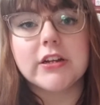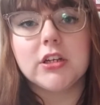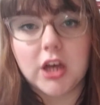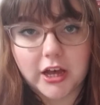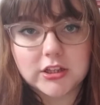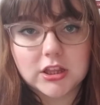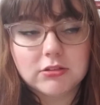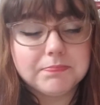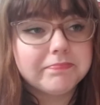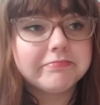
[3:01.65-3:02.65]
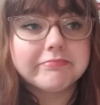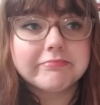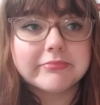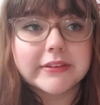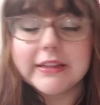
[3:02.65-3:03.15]
and guts.
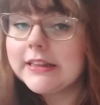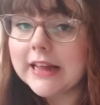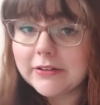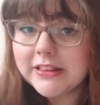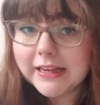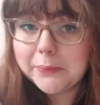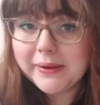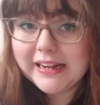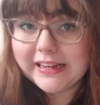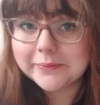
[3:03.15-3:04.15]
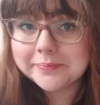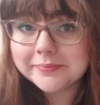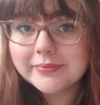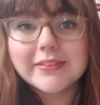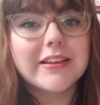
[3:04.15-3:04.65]
Sounds like Winnie.
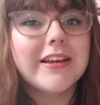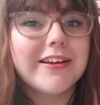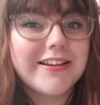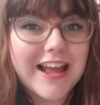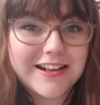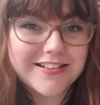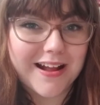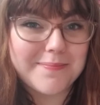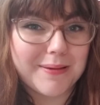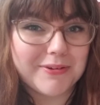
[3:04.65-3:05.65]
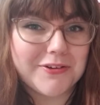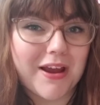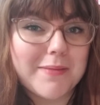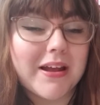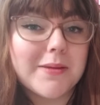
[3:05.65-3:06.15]
Next up, I'm going to
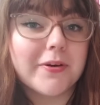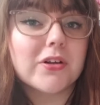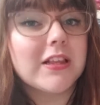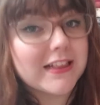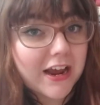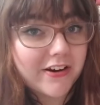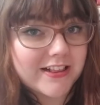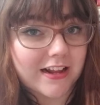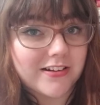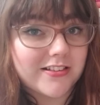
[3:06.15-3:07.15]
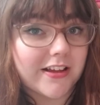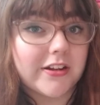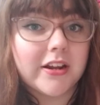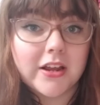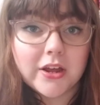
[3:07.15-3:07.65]
recommend a book to Sarah
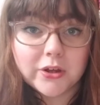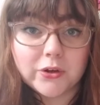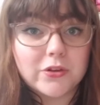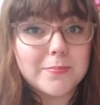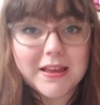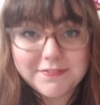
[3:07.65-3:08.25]
Sanderson, who's my